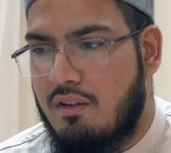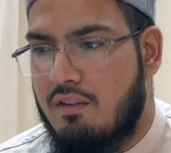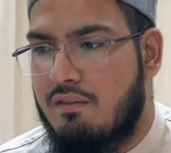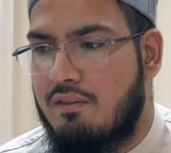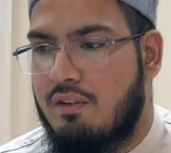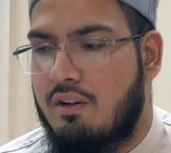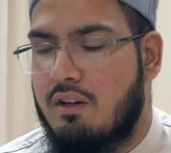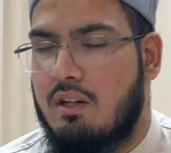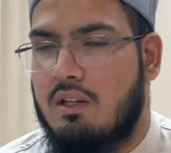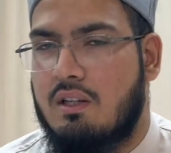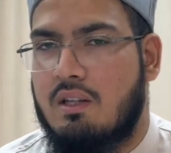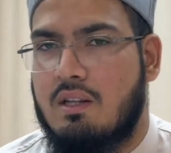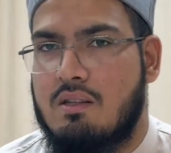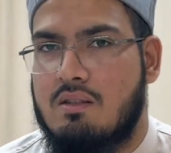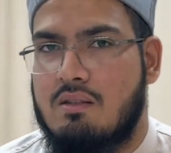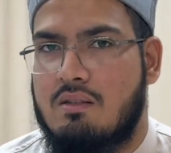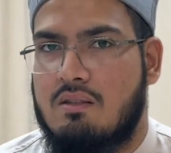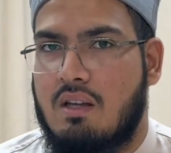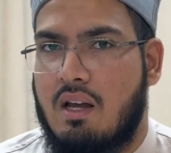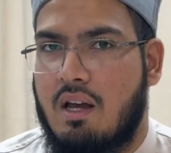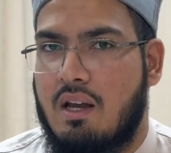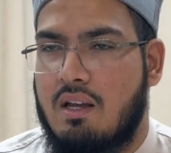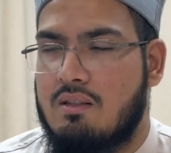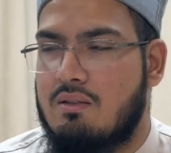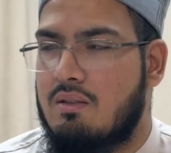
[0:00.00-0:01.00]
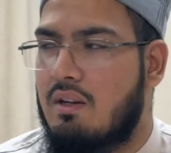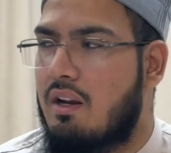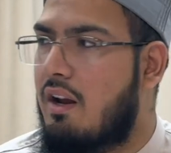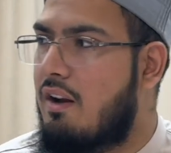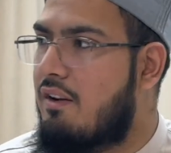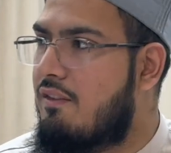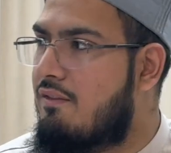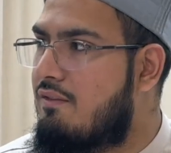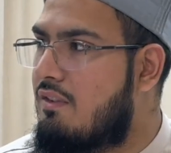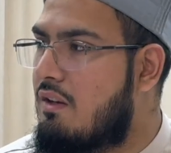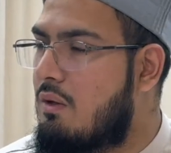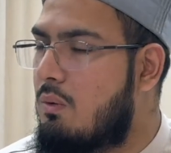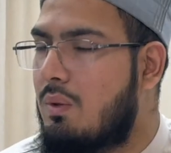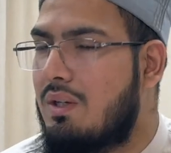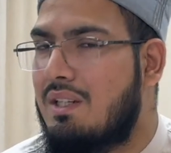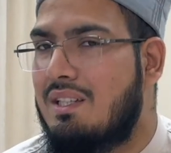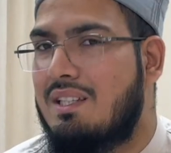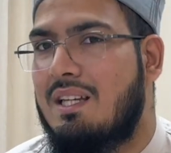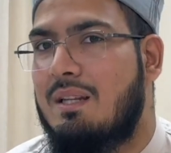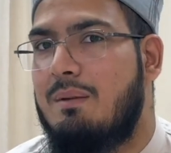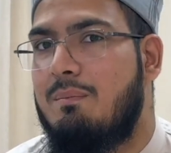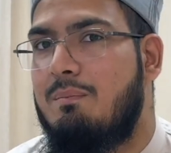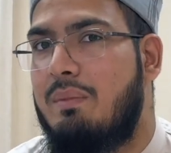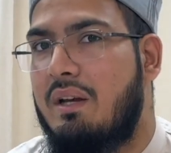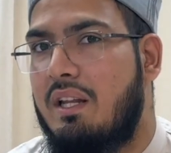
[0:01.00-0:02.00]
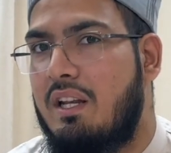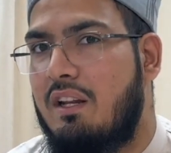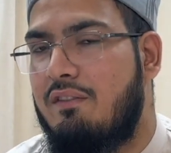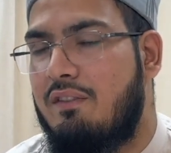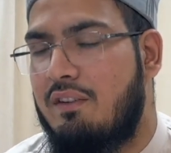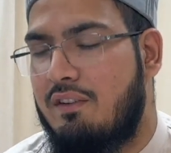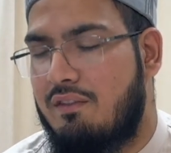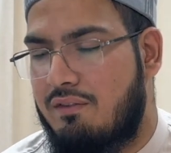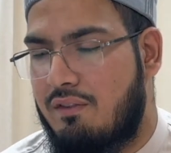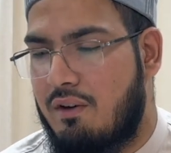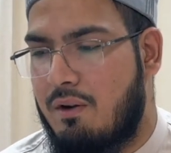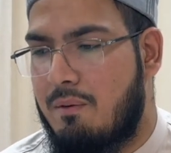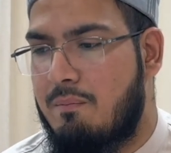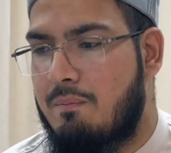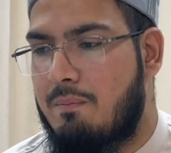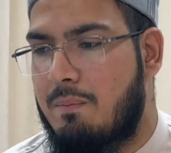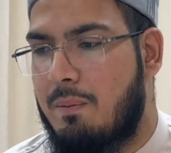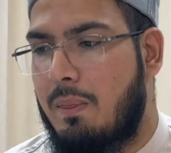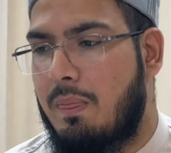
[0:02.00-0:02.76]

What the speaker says: very concise, so everyone can benefit from.